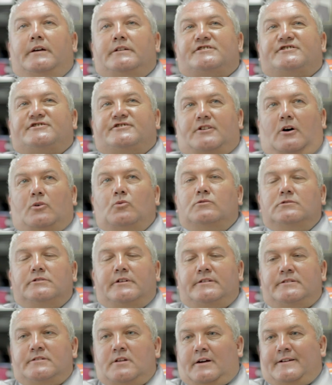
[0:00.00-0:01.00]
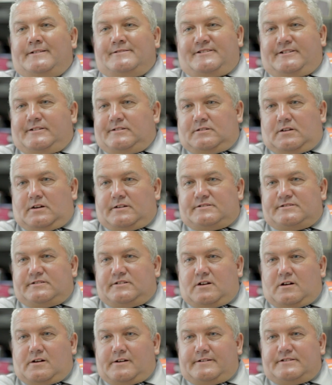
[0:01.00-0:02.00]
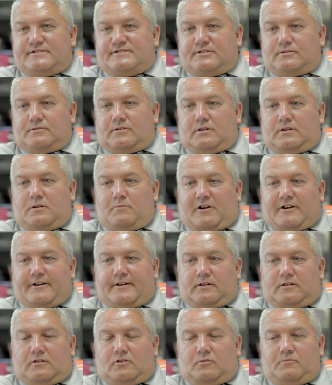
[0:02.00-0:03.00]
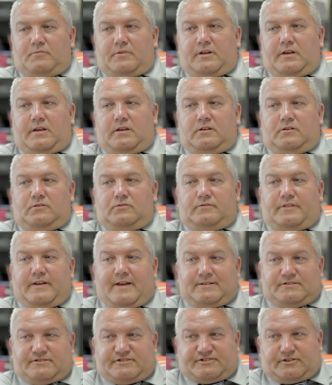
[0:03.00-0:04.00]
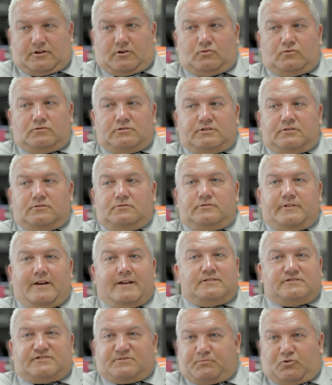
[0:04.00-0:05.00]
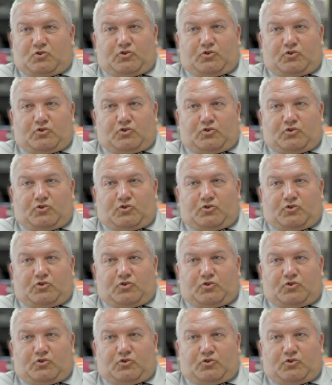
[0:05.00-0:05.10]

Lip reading: sold in 1999 to an American company who then spun